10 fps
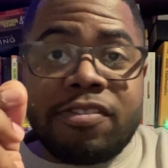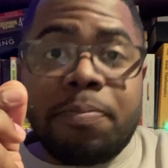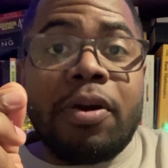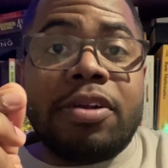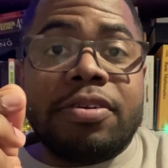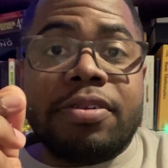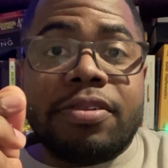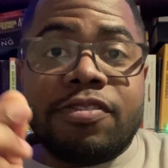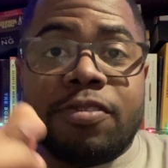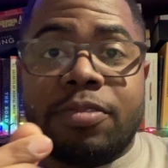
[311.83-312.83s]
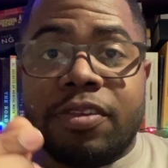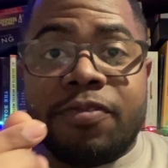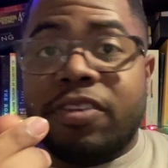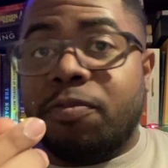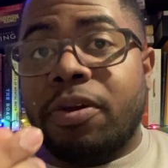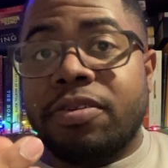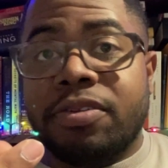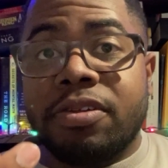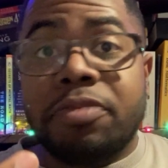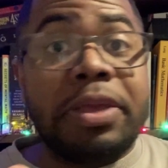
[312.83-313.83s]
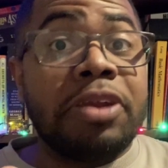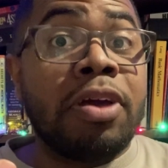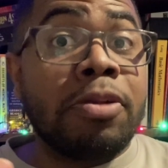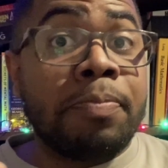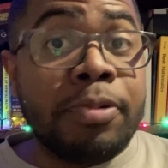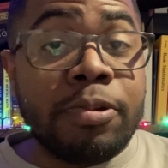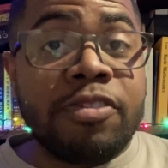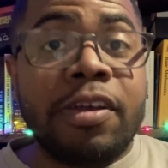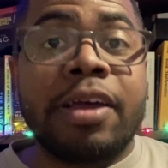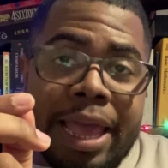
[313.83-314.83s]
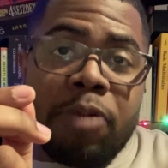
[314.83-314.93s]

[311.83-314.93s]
particle. So this fixed particle could be another proton.